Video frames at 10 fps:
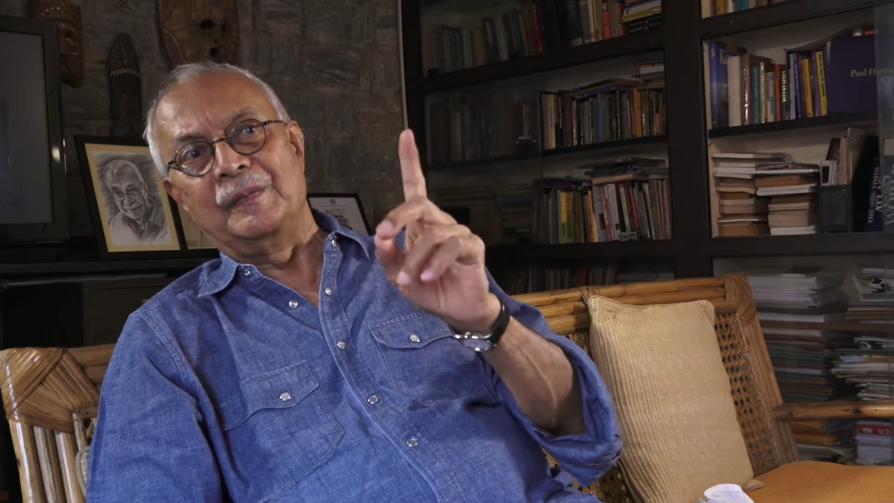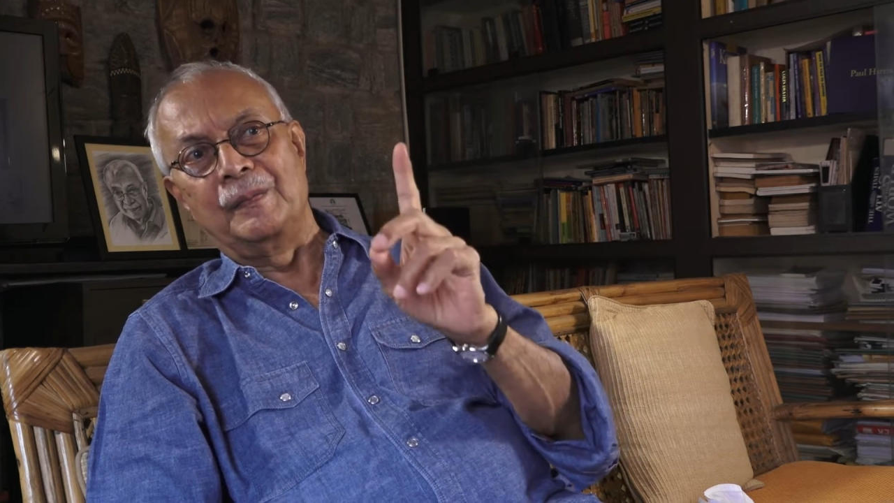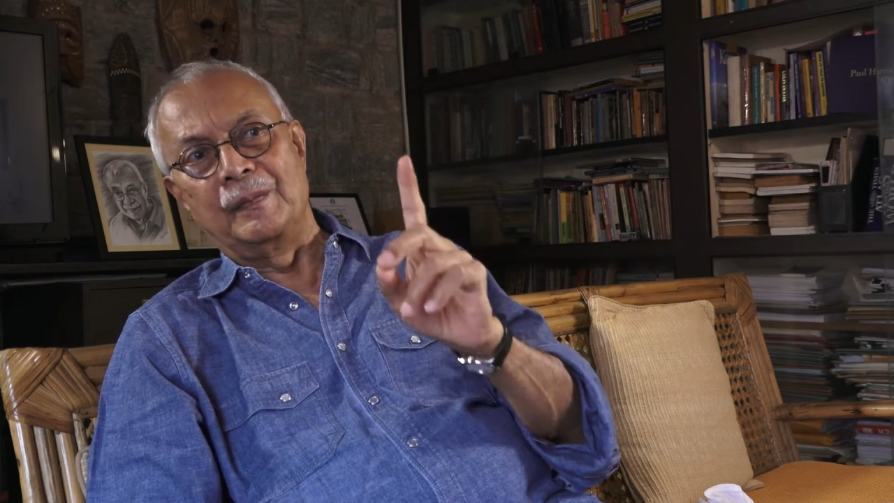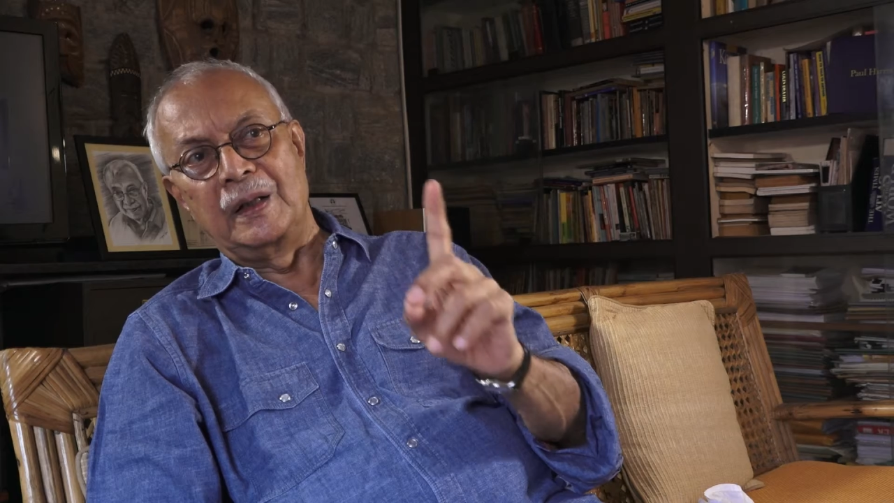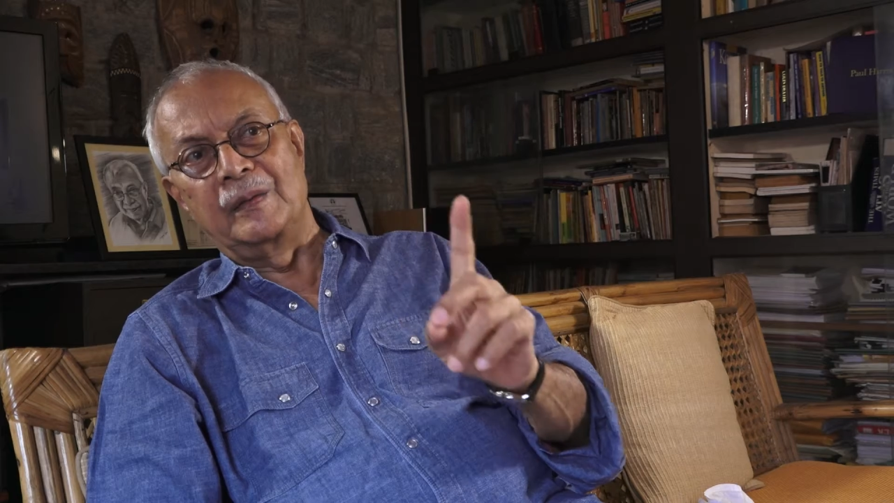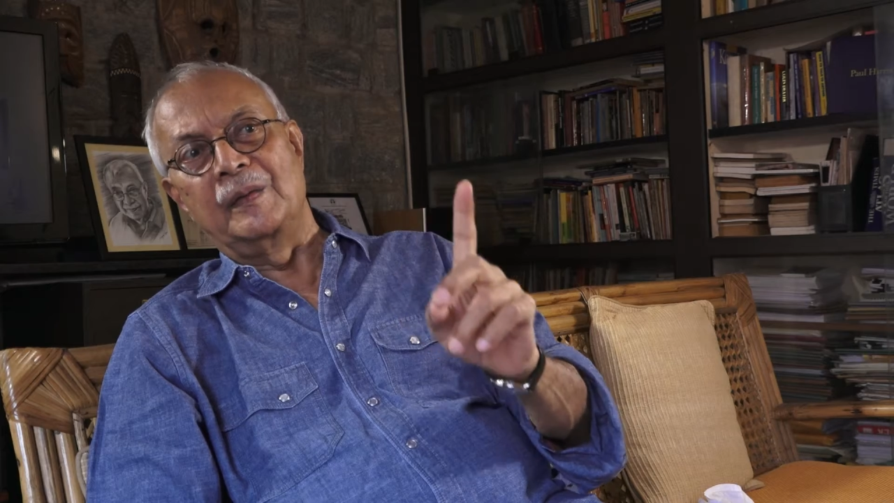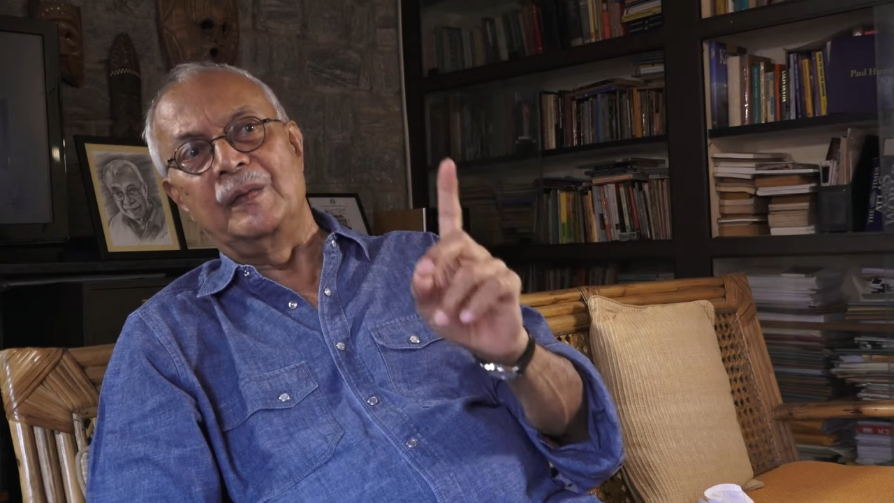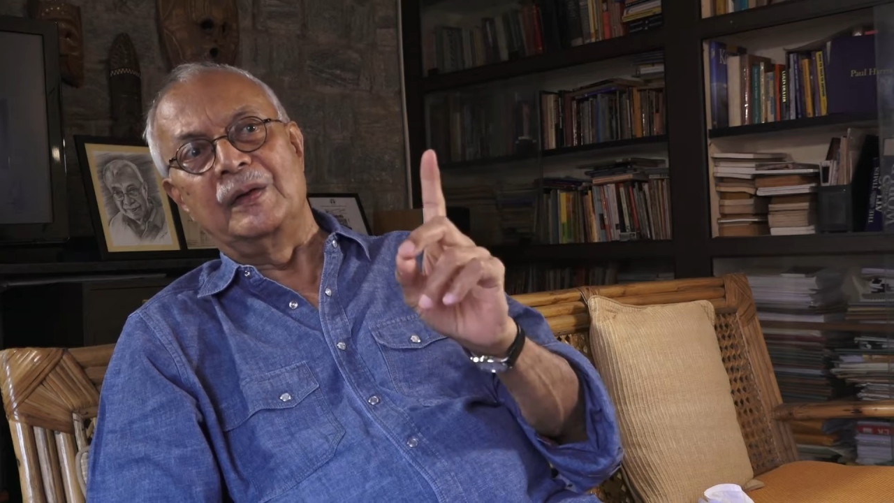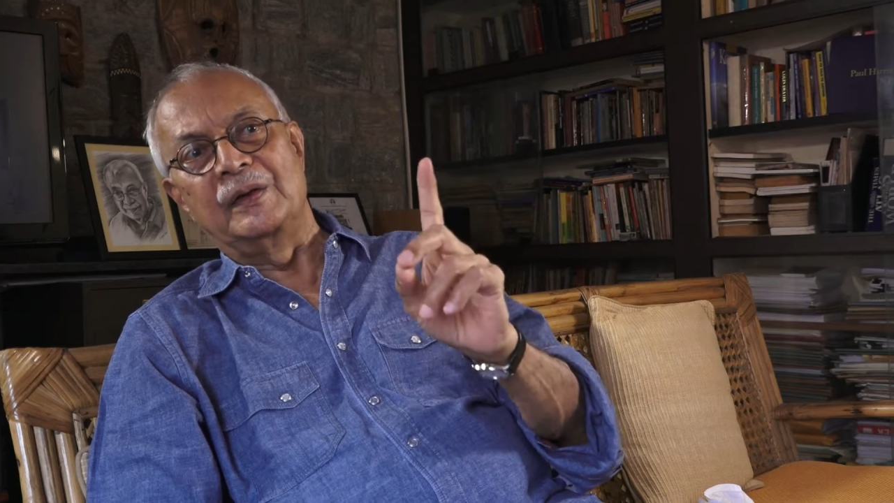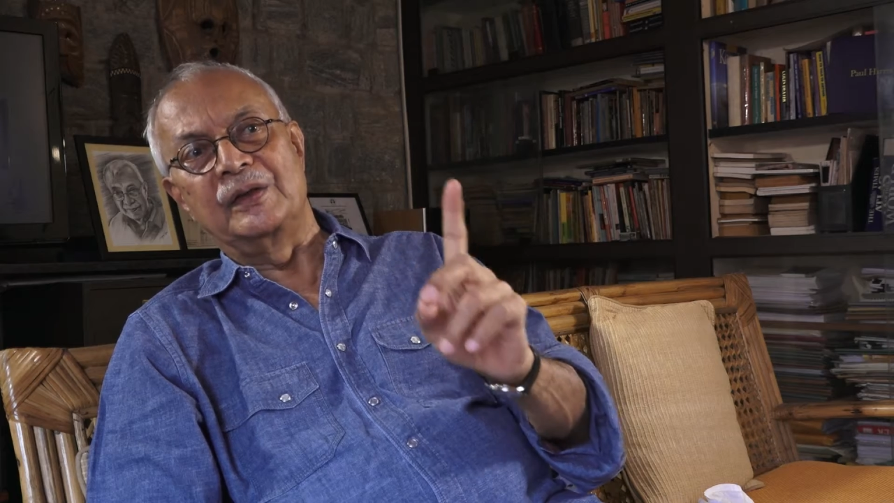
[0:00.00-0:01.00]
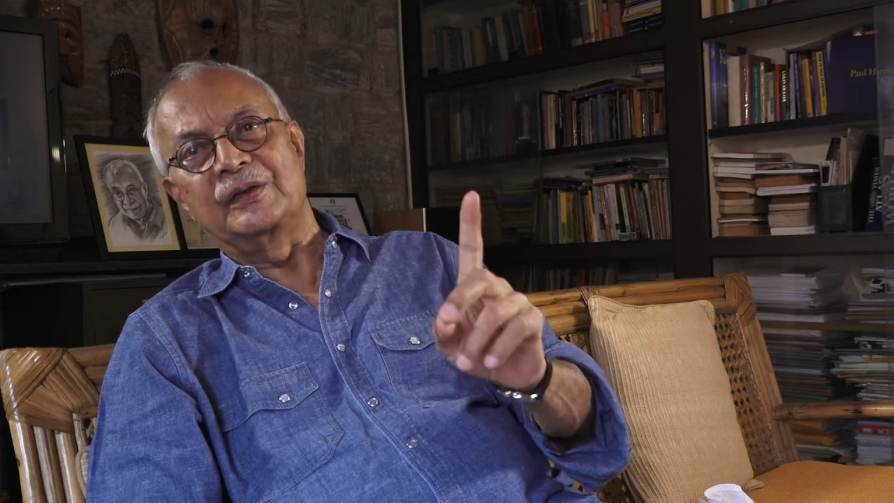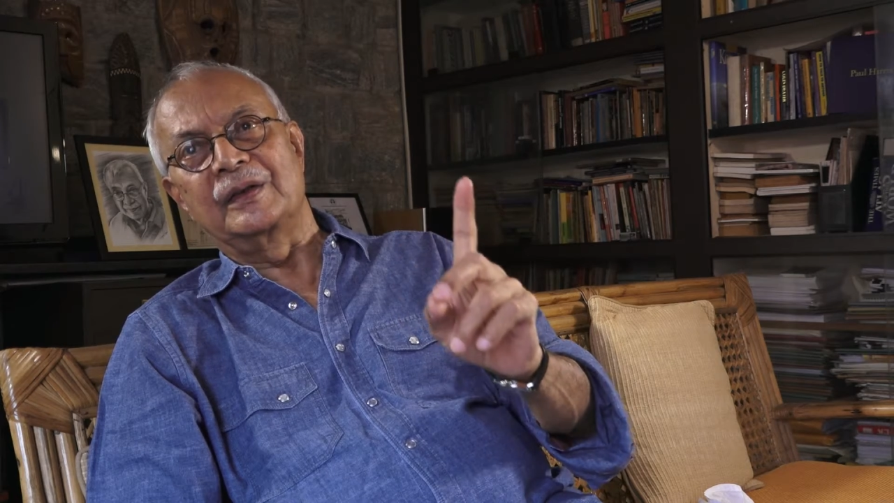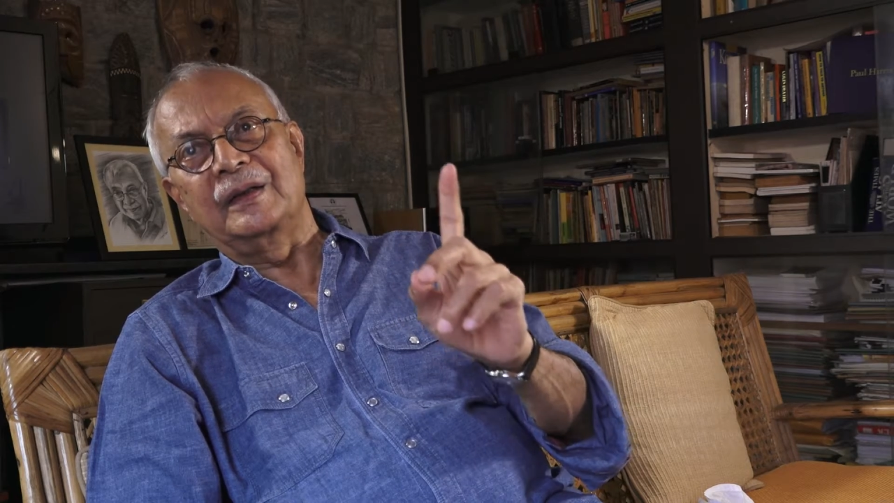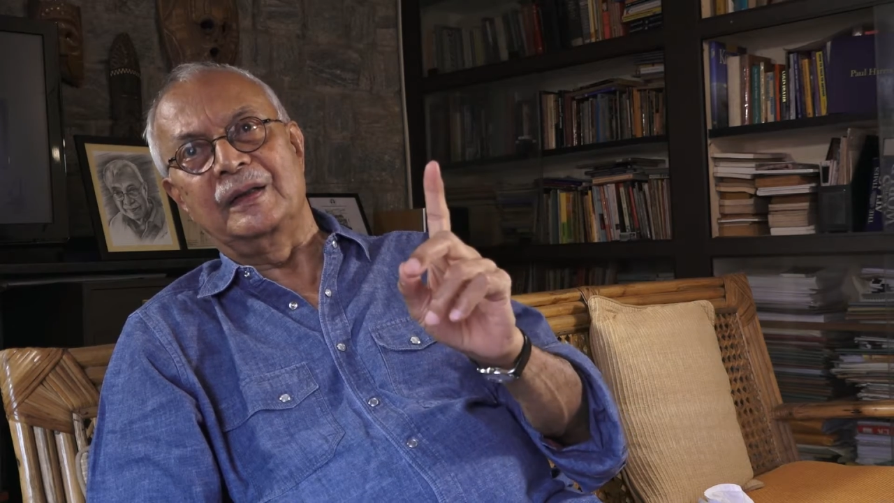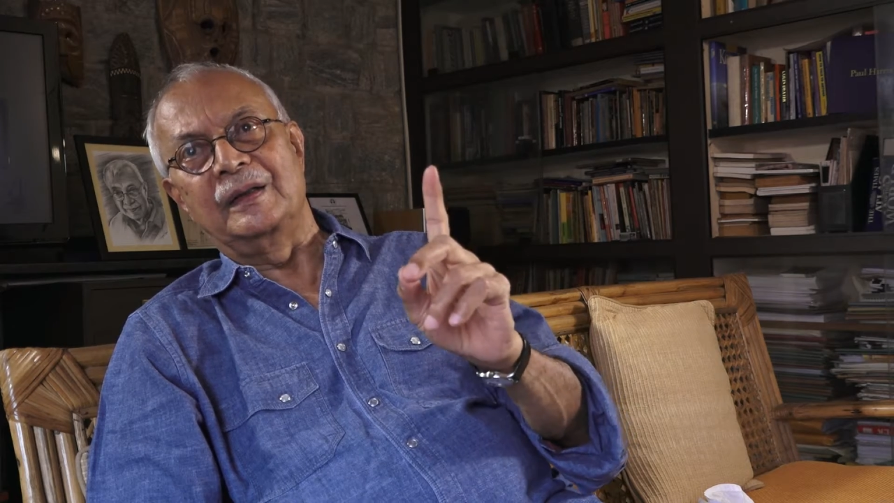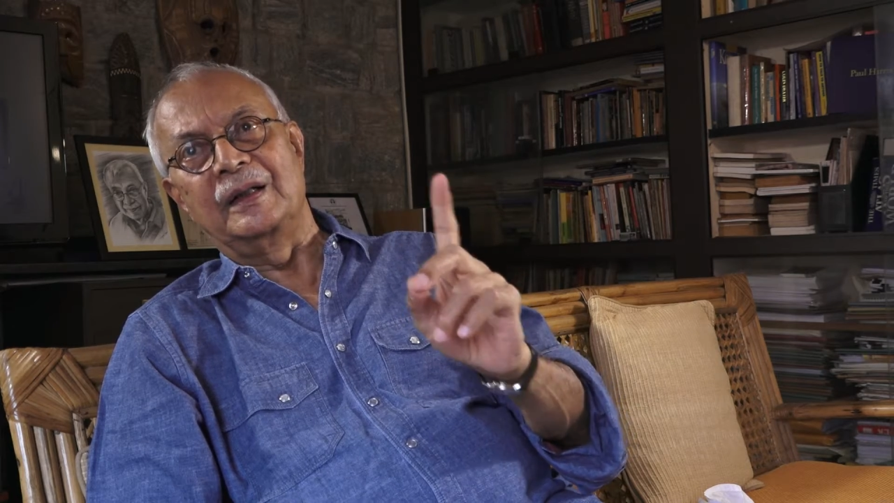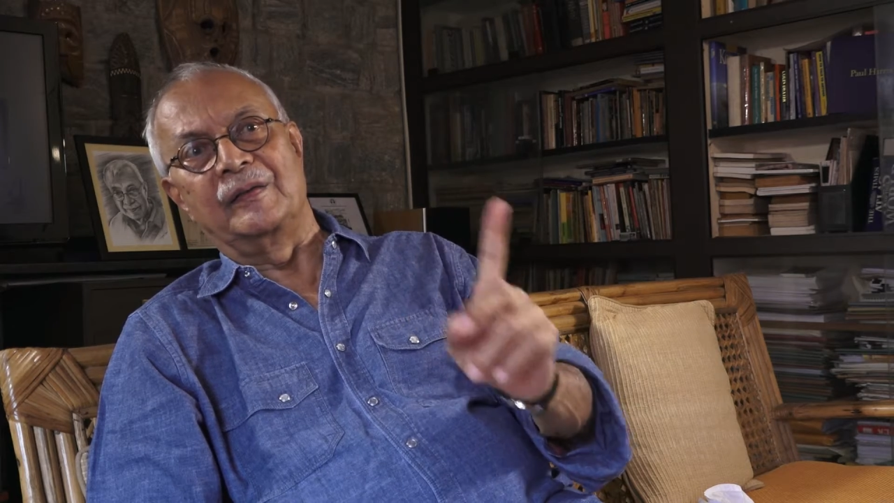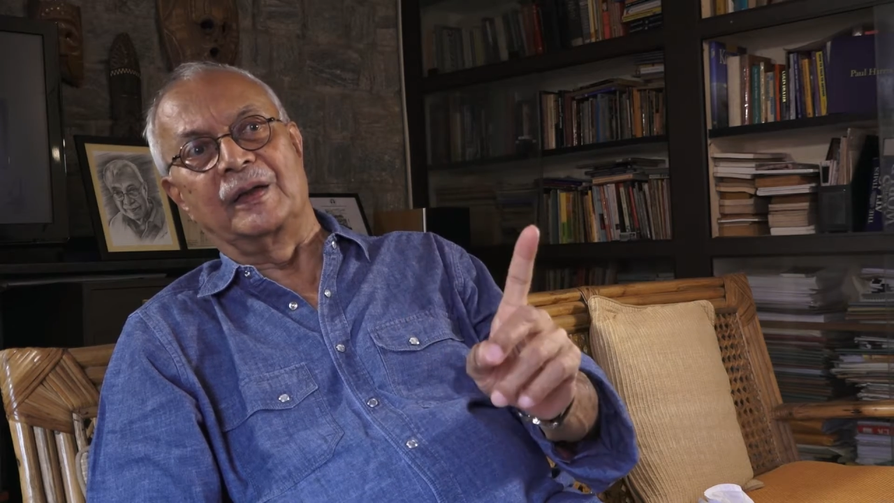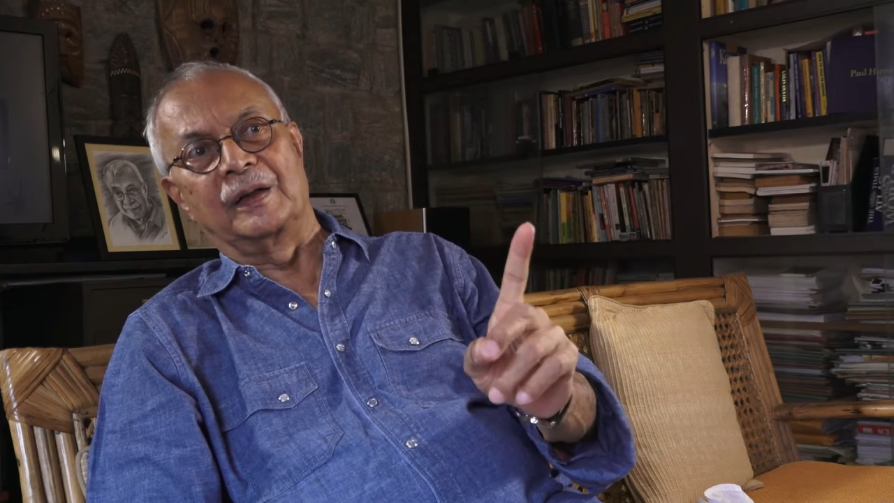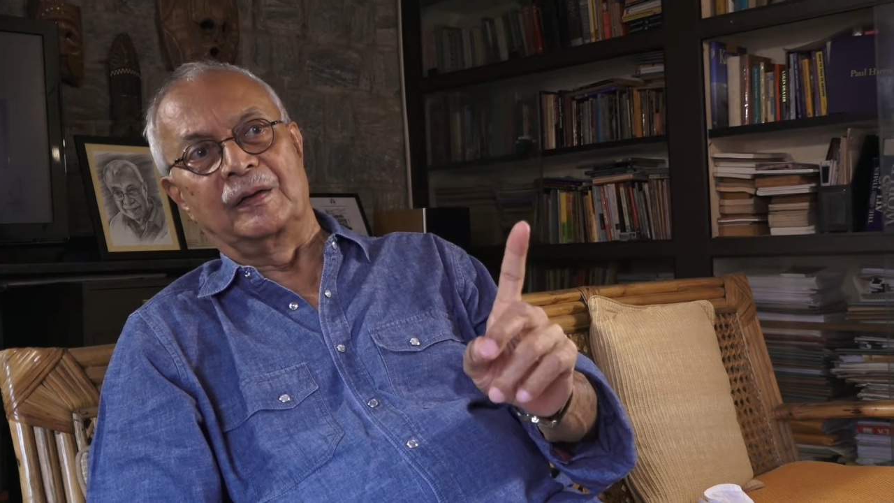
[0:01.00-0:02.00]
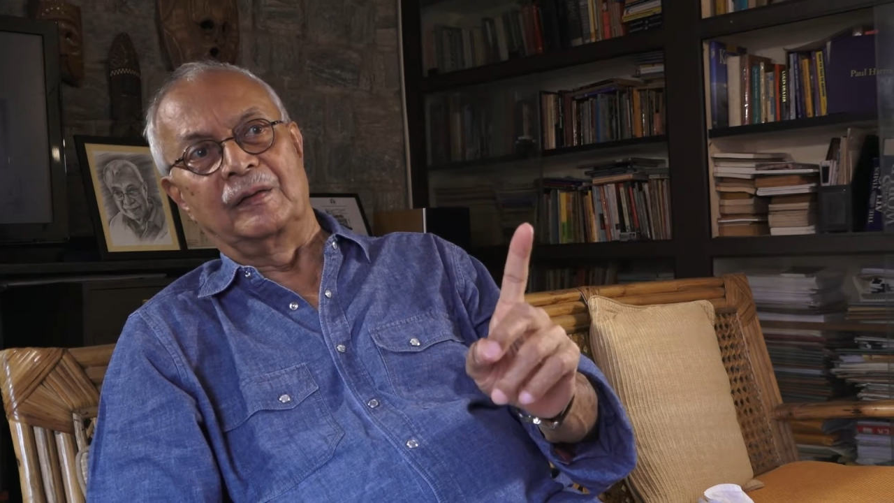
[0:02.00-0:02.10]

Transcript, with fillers: minimum decent living.